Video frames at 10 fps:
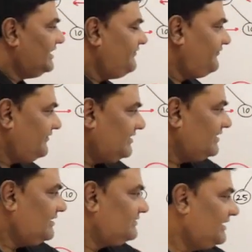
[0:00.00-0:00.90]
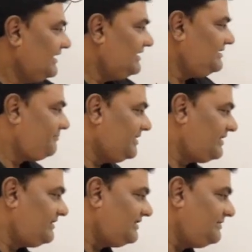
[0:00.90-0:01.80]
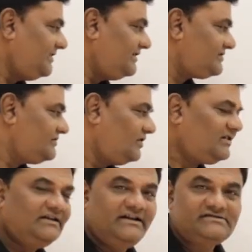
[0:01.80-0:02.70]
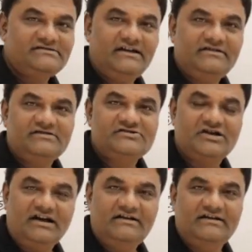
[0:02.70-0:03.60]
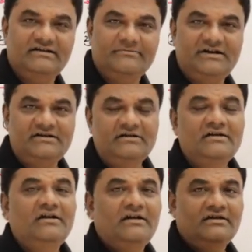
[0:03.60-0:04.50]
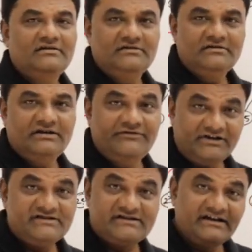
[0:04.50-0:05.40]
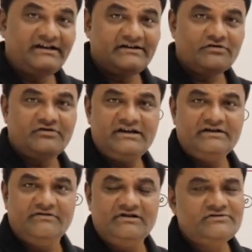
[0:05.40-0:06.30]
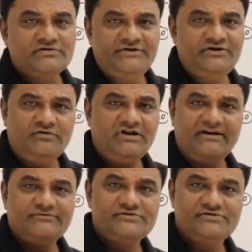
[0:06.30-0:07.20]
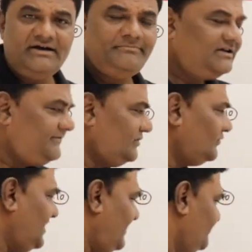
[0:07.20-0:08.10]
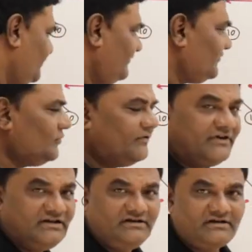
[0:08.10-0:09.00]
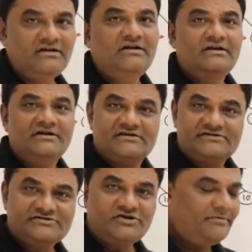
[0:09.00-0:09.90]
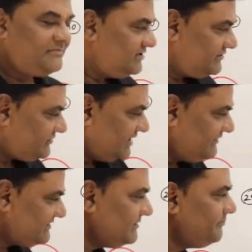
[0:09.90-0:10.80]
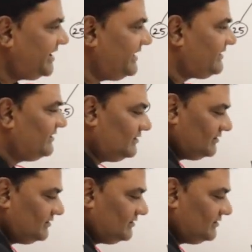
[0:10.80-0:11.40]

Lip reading: If the parent element is not less than child element, if it is greater or equal, so we don't have to swap and we don't have to go further. Stop. So I will say break.